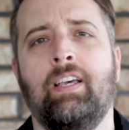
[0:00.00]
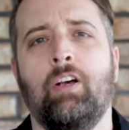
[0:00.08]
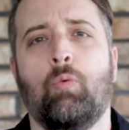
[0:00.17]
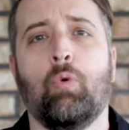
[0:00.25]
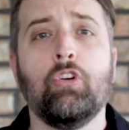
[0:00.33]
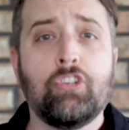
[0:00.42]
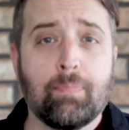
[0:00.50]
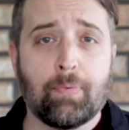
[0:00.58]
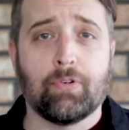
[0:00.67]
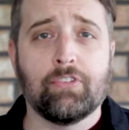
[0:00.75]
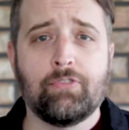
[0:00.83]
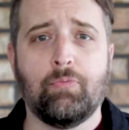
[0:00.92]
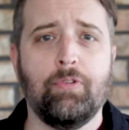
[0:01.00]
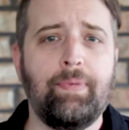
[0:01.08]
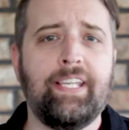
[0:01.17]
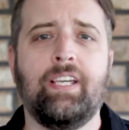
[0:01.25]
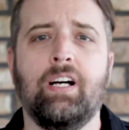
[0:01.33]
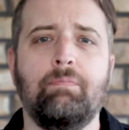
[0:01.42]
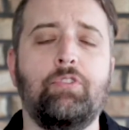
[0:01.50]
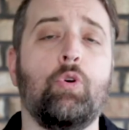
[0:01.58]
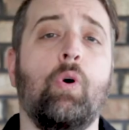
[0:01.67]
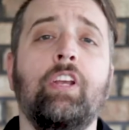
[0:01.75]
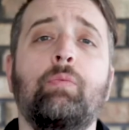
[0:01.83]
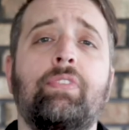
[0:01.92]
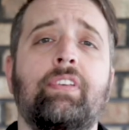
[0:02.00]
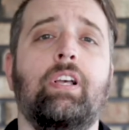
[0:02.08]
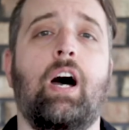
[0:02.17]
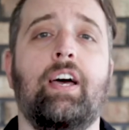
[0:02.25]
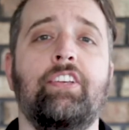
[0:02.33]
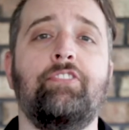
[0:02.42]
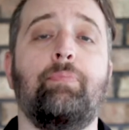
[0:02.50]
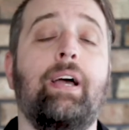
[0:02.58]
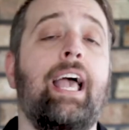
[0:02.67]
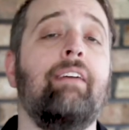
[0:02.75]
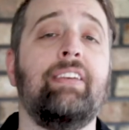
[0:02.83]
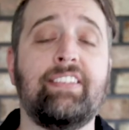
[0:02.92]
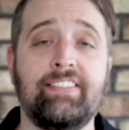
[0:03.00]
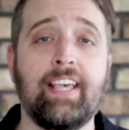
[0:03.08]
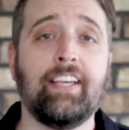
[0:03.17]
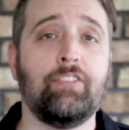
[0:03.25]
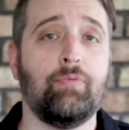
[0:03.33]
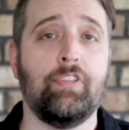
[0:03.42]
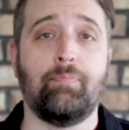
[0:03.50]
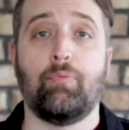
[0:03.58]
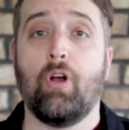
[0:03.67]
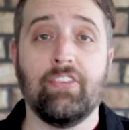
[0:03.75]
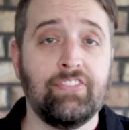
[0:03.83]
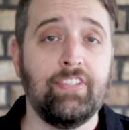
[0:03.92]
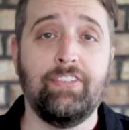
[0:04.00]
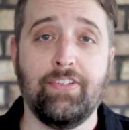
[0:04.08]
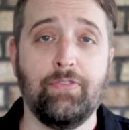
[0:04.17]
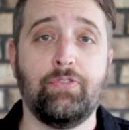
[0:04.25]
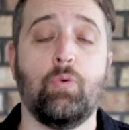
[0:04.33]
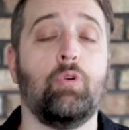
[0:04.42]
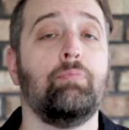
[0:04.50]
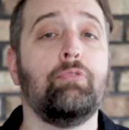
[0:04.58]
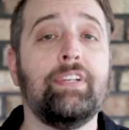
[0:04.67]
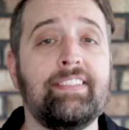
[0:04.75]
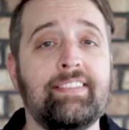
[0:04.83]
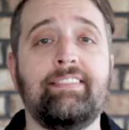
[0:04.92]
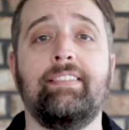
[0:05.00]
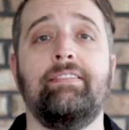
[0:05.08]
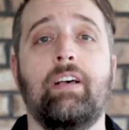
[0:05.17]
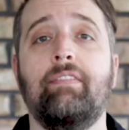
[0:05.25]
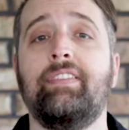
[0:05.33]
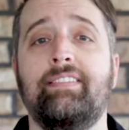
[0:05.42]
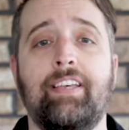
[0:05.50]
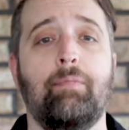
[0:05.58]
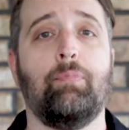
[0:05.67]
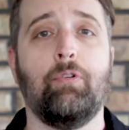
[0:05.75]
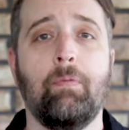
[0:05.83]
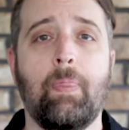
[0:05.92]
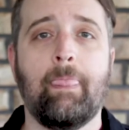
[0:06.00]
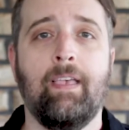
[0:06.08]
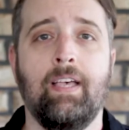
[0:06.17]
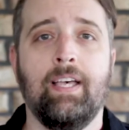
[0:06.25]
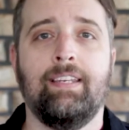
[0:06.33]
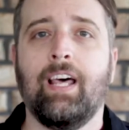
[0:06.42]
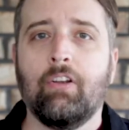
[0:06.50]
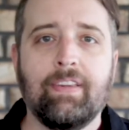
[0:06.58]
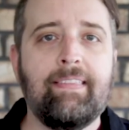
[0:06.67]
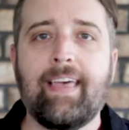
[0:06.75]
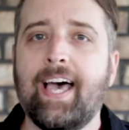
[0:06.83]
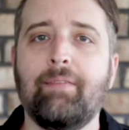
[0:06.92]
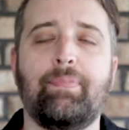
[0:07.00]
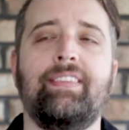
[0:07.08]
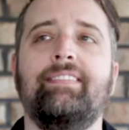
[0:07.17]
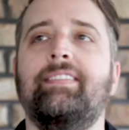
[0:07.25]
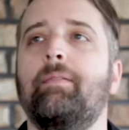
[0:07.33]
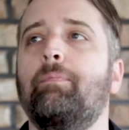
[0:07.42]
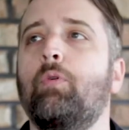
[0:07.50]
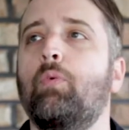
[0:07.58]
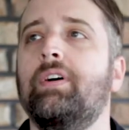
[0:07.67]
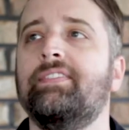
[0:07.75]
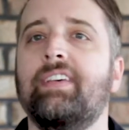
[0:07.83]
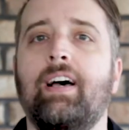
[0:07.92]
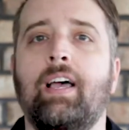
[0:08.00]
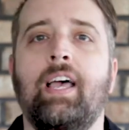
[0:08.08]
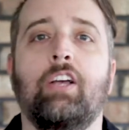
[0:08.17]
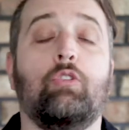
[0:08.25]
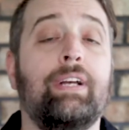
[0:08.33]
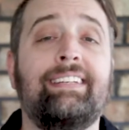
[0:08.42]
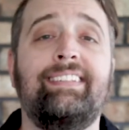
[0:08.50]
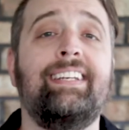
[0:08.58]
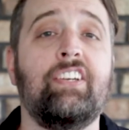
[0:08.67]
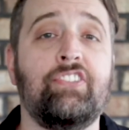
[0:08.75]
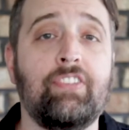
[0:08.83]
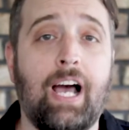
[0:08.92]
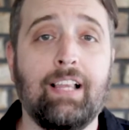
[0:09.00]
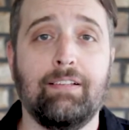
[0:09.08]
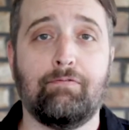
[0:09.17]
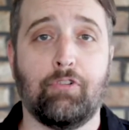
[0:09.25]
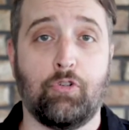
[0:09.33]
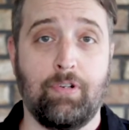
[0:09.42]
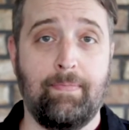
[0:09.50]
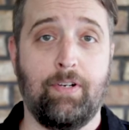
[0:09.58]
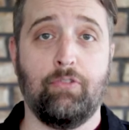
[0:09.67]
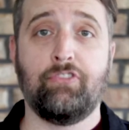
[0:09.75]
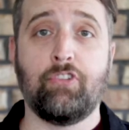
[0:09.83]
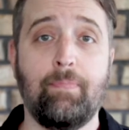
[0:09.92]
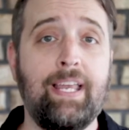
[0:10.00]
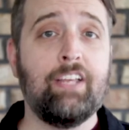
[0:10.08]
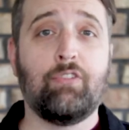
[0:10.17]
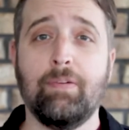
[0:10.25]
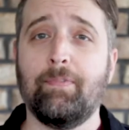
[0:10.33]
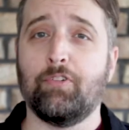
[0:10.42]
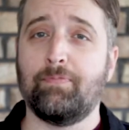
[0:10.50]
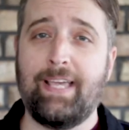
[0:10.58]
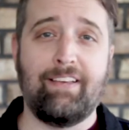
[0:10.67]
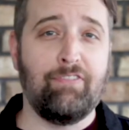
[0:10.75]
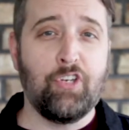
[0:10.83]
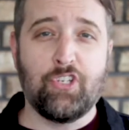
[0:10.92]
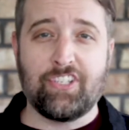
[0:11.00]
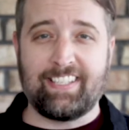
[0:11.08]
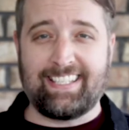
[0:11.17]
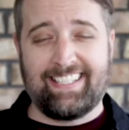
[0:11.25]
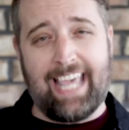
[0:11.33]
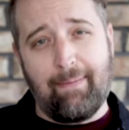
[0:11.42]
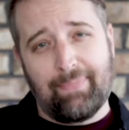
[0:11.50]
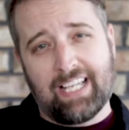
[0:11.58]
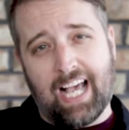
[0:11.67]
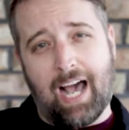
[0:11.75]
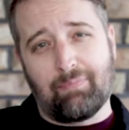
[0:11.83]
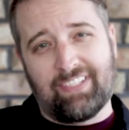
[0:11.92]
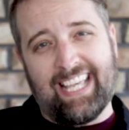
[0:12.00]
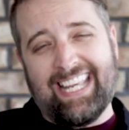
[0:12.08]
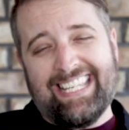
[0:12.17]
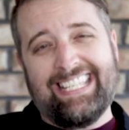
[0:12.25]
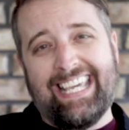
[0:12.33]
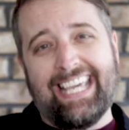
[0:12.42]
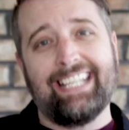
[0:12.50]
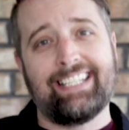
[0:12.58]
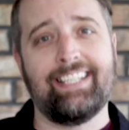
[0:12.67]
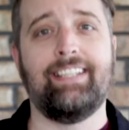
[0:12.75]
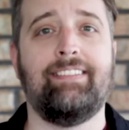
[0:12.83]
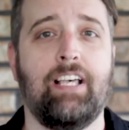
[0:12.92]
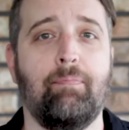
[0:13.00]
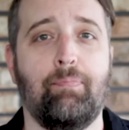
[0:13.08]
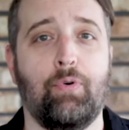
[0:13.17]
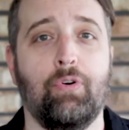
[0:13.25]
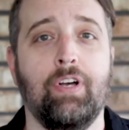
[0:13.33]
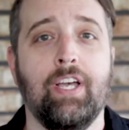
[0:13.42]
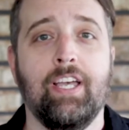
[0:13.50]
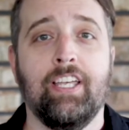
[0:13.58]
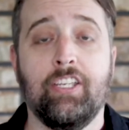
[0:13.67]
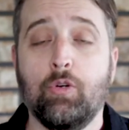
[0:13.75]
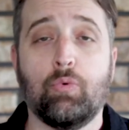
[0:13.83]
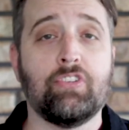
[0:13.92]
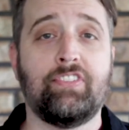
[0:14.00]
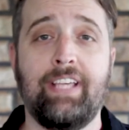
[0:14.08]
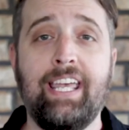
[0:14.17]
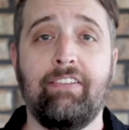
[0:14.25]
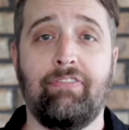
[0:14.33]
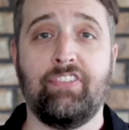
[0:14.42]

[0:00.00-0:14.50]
Worshippers would become joined with the goddess by having sex with prostitutes or priestesses of the temple. Not only that, but the temple was granted asylum for criminals. So many criminals, man, if you could just escape the cops and get to the temple, you were safe.